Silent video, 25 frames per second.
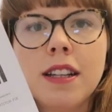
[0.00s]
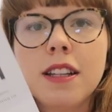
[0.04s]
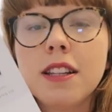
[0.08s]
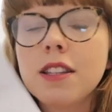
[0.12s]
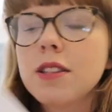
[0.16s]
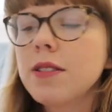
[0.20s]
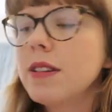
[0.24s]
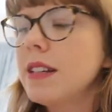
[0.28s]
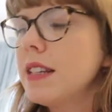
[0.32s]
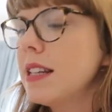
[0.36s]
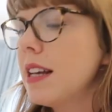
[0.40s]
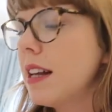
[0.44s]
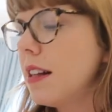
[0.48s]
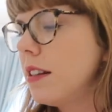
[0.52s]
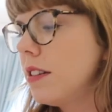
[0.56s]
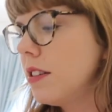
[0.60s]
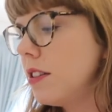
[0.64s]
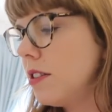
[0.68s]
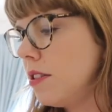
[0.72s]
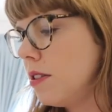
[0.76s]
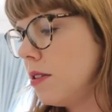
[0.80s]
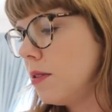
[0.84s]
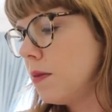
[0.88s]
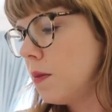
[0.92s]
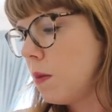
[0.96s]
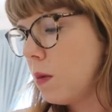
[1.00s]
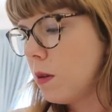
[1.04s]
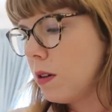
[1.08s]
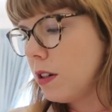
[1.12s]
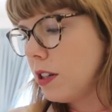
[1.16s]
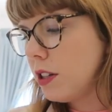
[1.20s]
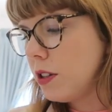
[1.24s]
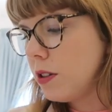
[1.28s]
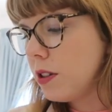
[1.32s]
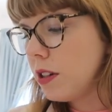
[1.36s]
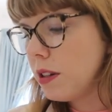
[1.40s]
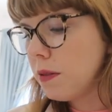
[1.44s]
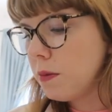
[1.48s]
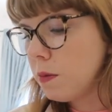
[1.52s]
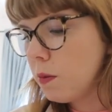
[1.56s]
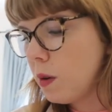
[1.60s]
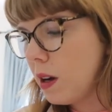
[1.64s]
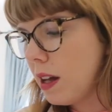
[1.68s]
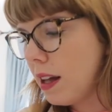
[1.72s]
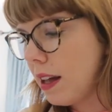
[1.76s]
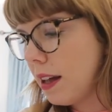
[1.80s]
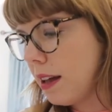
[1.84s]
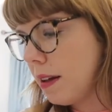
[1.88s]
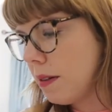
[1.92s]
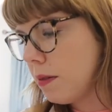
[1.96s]
So it tells you what you can
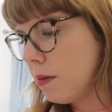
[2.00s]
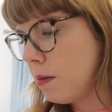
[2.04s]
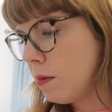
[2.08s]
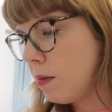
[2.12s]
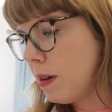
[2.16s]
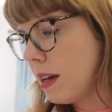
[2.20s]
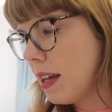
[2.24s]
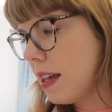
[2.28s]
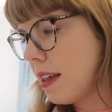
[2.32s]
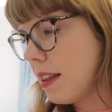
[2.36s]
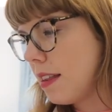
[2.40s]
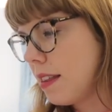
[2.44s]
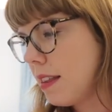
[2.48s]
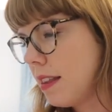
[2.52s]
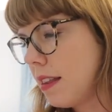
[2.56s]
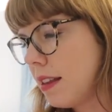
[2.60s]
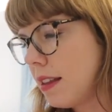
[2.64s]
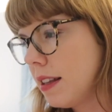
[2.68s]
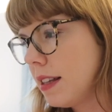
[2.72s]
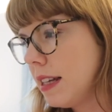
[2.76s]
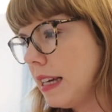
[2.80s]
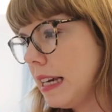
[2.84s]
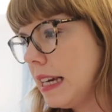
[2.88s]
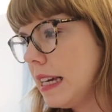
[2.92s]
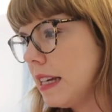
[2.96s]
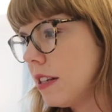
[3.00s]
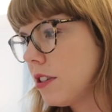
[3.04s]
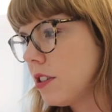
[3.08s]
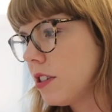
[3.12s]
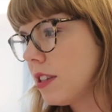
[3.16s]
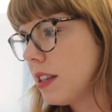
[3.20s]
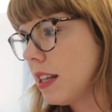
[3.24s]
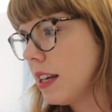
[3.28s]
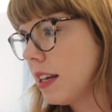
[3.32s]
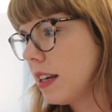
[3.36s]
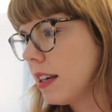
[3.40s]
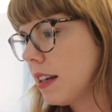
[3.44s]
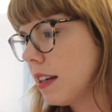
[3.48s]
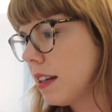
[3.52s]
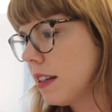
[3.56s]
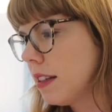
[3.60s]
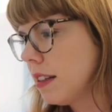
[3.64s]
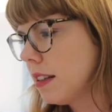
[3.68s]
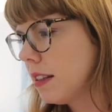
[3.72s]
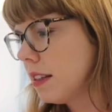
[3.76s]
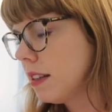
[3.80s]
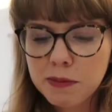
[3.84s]
wear with each thing.